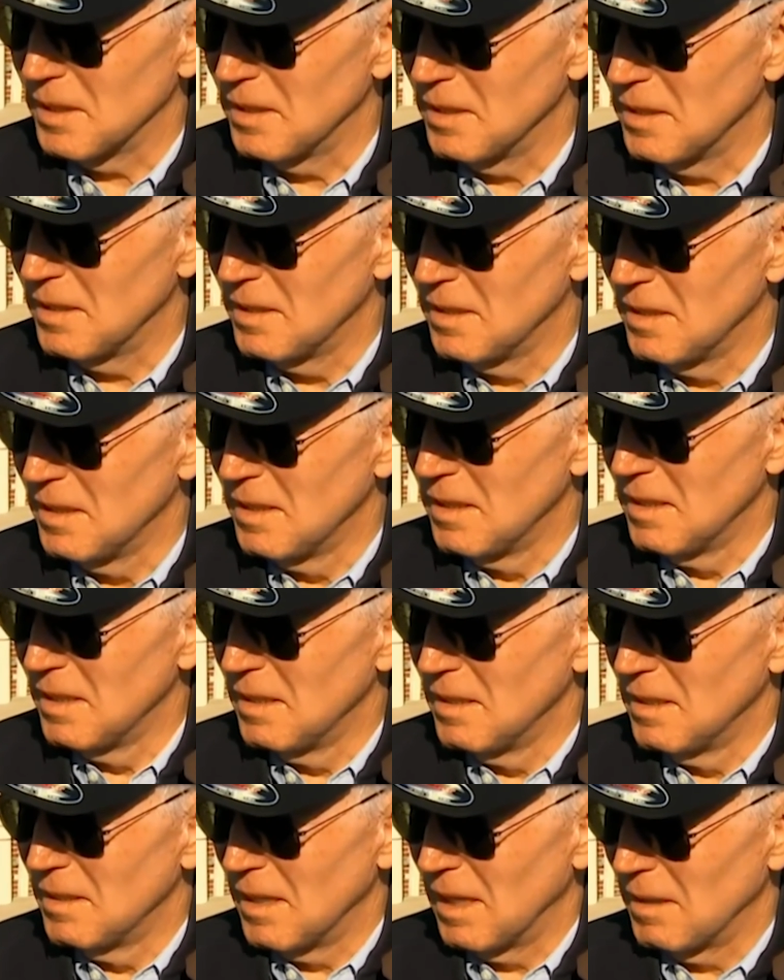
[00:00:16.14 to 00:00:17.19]
During the lame duck?
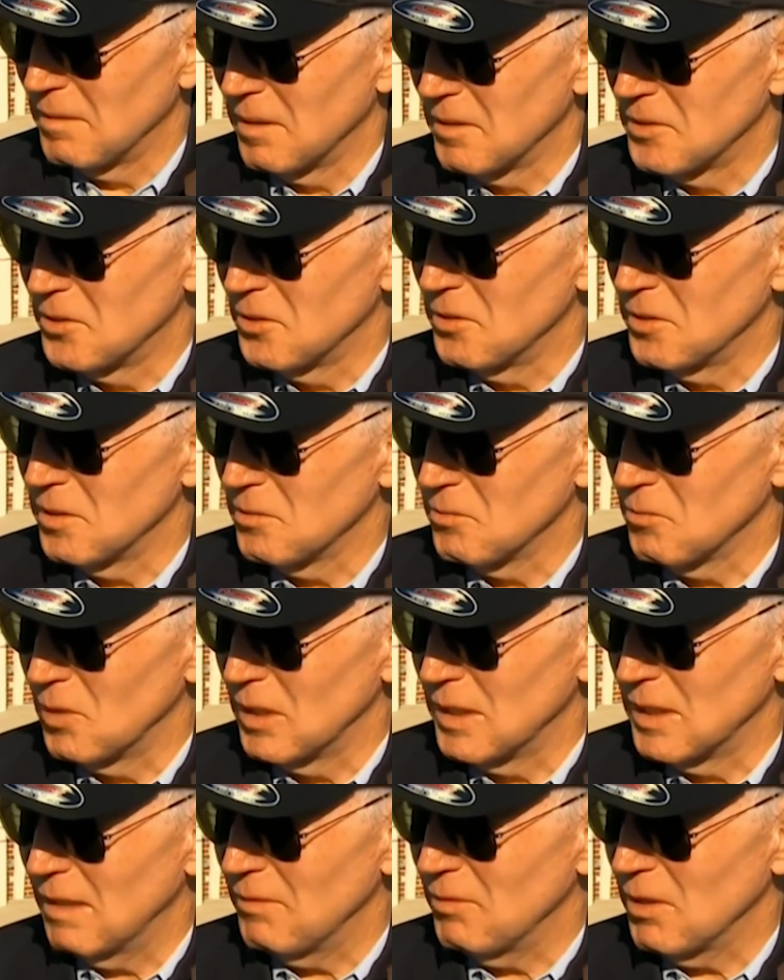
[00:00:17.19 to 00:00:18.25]

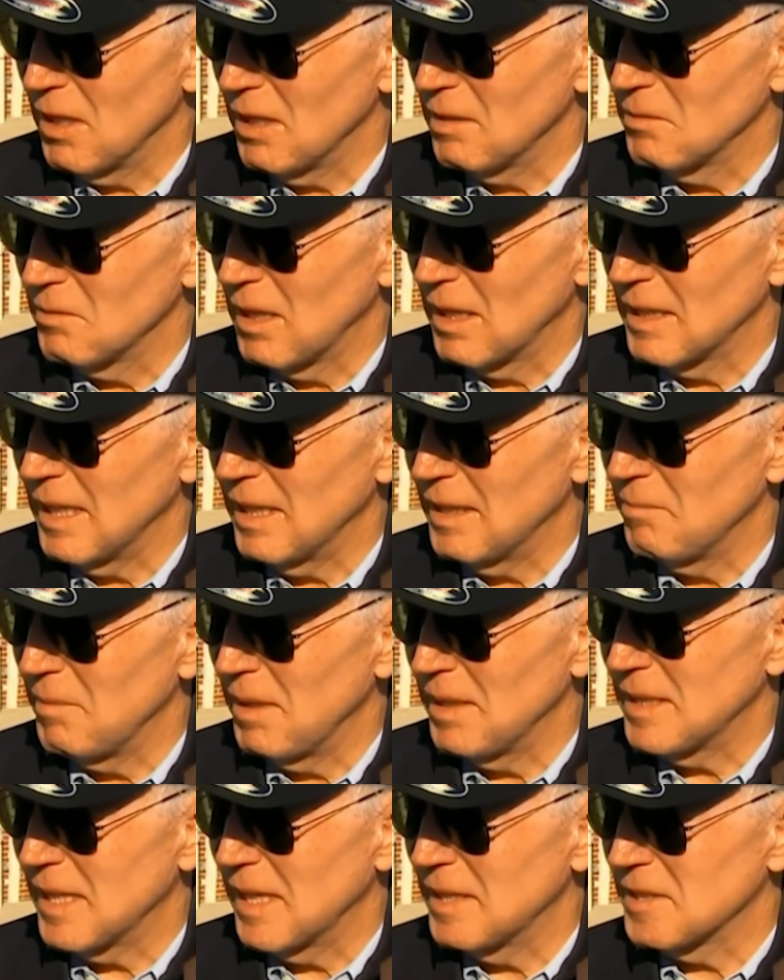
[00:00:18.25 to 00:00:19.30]
whenever I, I got to
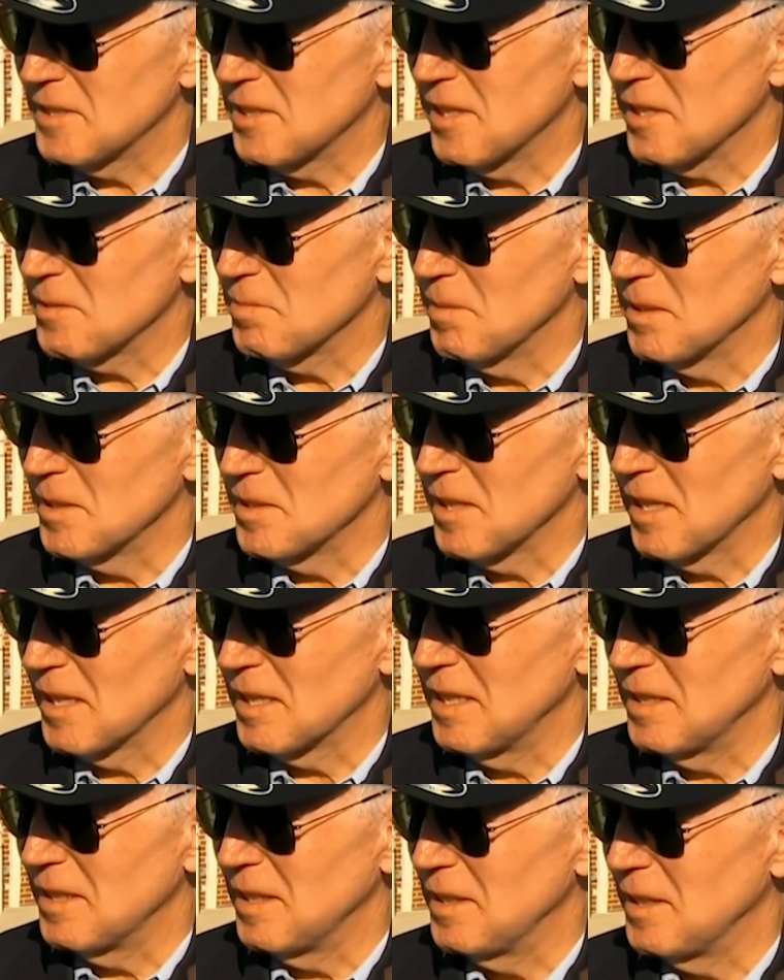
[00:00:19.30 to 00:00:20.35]
make that assessment as
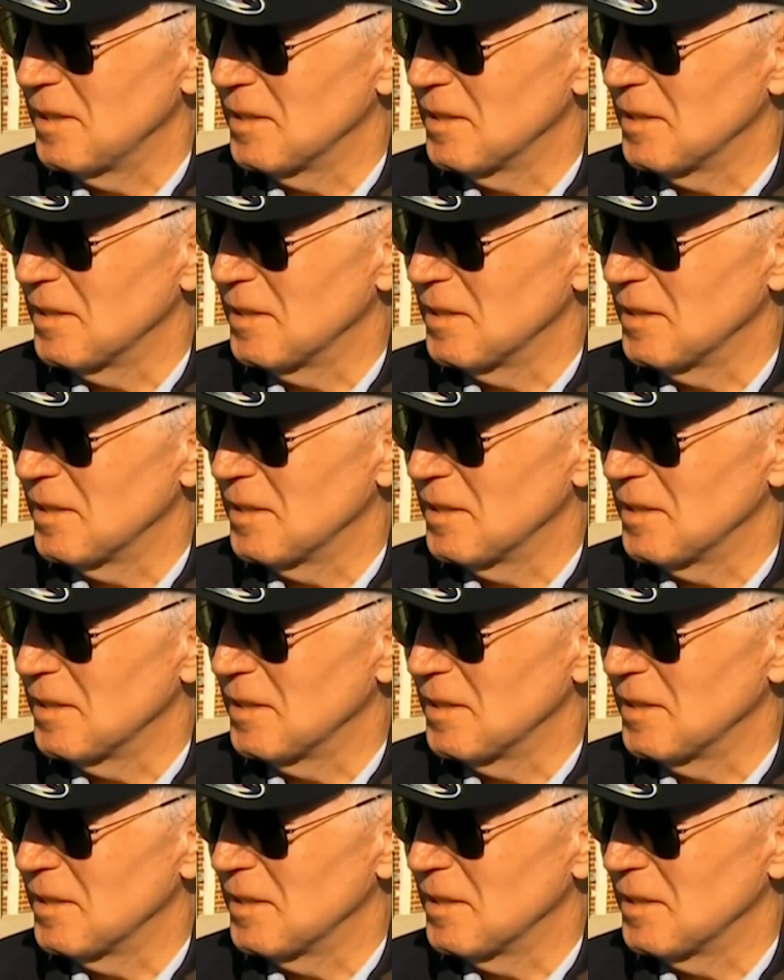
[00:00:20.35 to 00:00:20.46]
I get